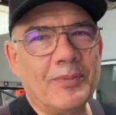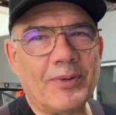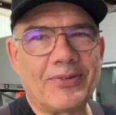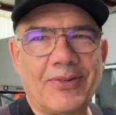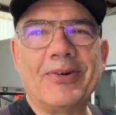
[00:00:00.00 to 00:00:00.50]

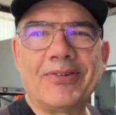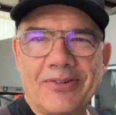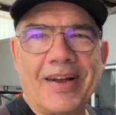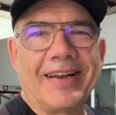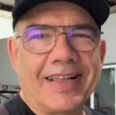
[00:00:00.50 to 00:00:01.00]
We're still
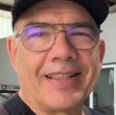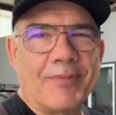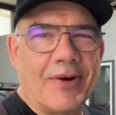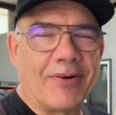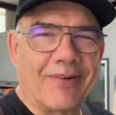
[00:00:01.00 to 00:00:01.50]
trying to get the
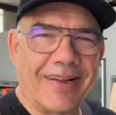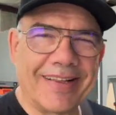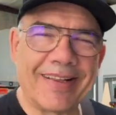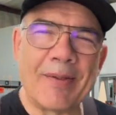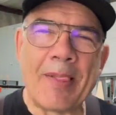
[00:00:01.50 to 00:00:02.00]
motor
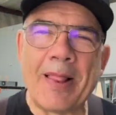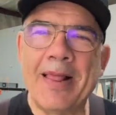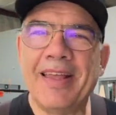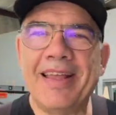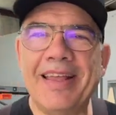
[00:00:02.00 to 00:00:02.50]
running.
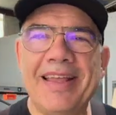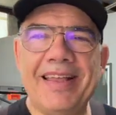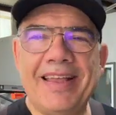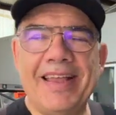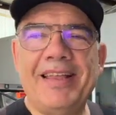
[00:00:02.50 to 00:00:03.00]

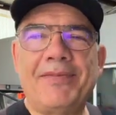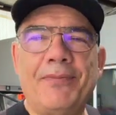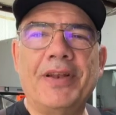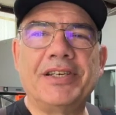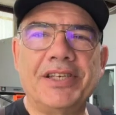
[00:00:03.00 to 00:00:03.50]
He's
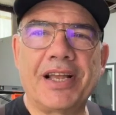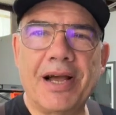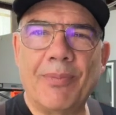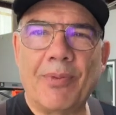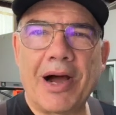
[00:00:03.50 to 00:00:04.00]
finishing
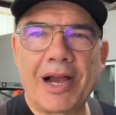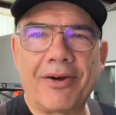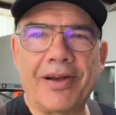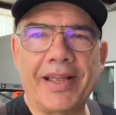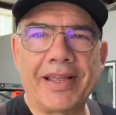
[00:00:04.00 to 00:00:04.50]
up
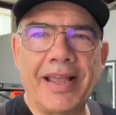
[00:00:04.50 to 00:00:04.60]
wiring,